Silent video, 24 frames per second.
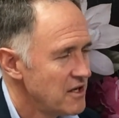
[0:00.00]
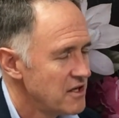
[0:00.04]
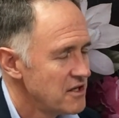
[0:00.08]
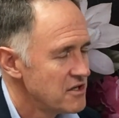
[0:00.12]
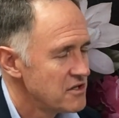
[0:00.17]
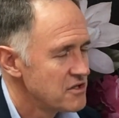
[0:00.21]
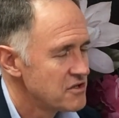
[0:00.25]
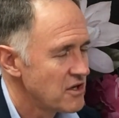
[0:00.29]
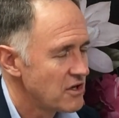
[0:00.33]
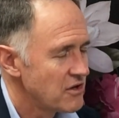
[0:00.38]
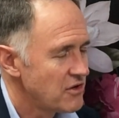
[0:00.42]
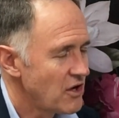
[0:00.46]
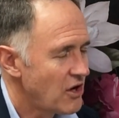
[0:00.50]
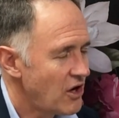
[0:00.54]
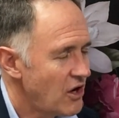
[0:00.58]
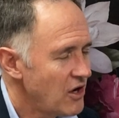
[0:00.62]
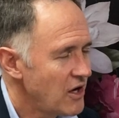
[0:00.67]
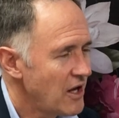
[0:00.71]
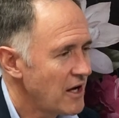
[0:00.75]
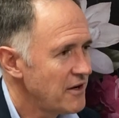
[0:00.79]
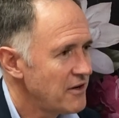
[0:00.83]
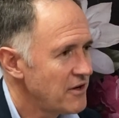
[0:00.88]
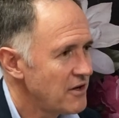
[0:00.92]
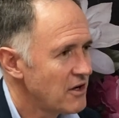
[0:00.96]
So the whole
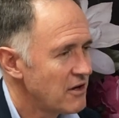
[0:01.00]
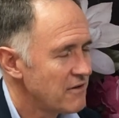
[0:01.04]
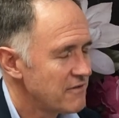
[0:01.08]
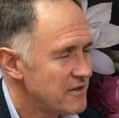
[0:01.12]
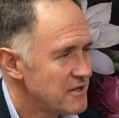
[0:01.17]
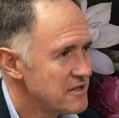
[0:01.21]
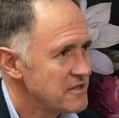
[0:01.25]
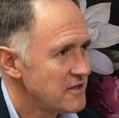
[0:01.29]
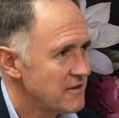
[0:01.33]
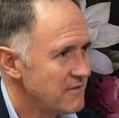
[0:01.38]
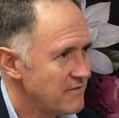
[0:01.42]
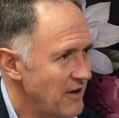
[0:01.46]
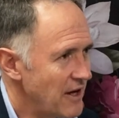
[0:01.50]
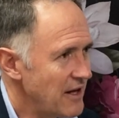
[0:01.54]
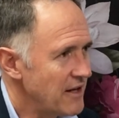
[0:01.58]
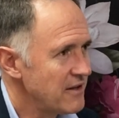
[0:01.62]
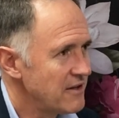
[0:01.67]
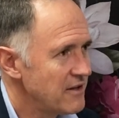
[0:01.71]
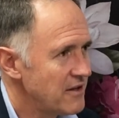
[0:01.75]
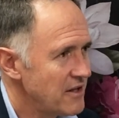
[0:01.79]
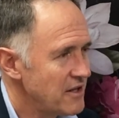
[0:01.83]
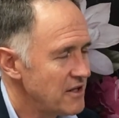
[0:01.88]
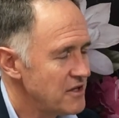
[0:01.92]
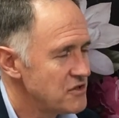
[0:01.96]
idea of this
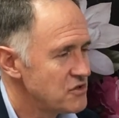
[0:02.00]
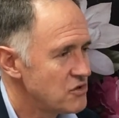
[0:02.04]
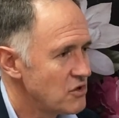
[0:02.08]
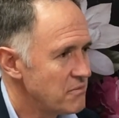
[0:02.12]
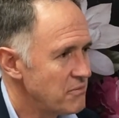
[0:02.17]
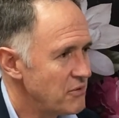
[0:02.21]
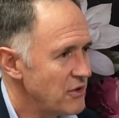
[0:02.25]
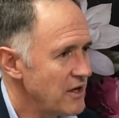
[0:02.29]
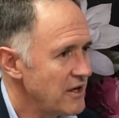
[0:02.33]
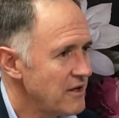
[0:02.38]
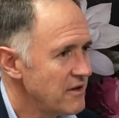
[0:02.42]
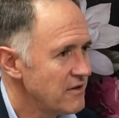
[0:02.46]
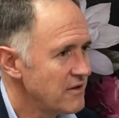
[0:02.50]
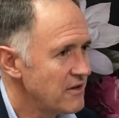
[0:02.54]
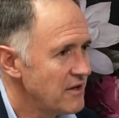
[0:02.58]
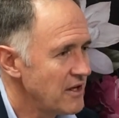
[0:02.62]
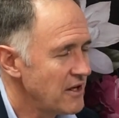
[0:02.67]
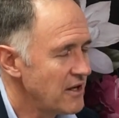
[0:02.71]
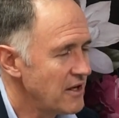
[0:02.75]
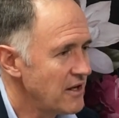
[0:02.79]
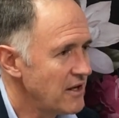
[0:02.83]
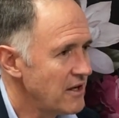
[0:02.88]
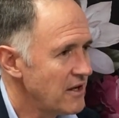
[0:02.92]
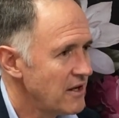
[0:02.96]
event is to bring
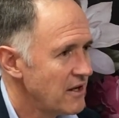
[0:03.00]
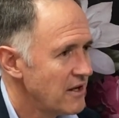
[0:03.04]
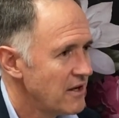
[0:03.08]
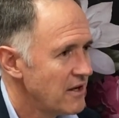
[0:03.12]
the